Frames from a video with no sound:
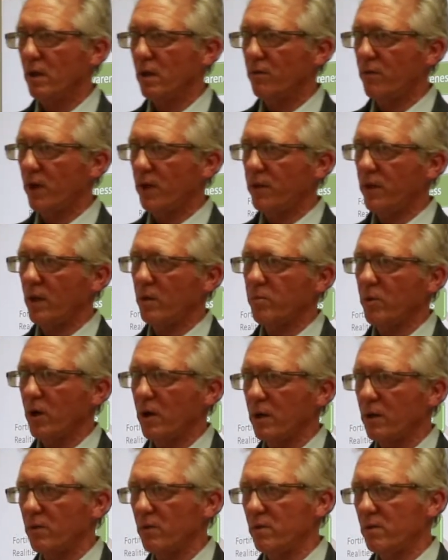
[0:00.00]
If I think
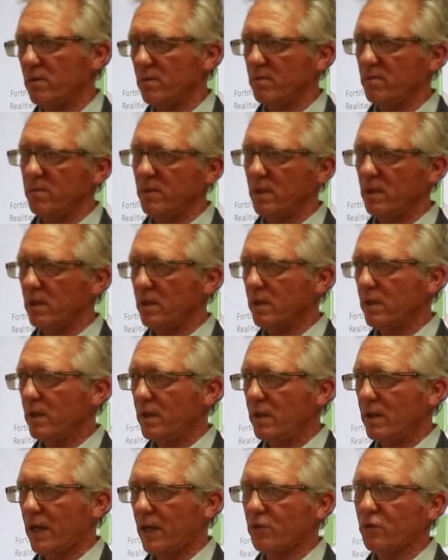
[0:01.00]
Mark is, eh,
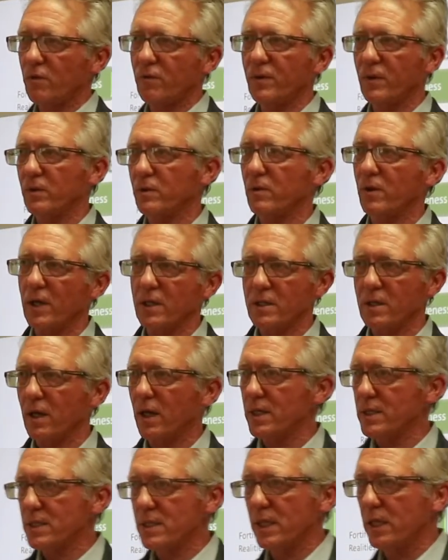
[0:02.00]
that's the filter
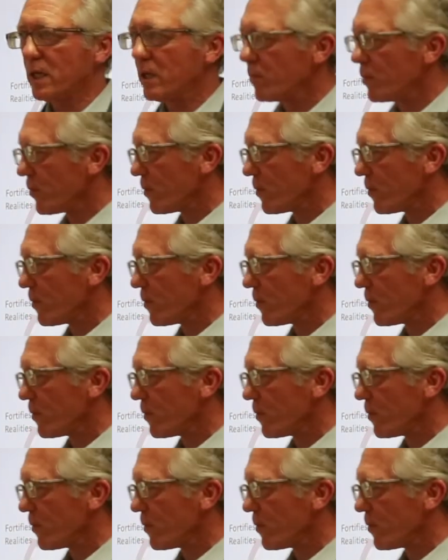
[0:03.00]
I, I see him